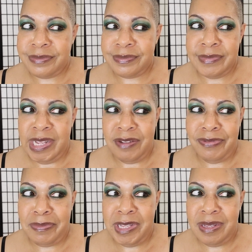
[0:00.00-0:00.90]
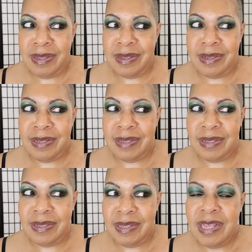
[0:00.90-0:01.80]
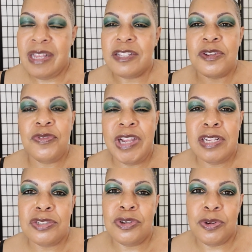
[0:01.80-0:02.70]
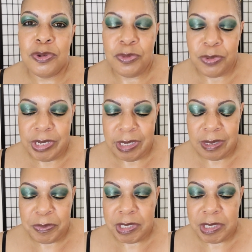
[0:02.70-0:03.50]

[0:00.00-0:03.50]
not for me so find your own way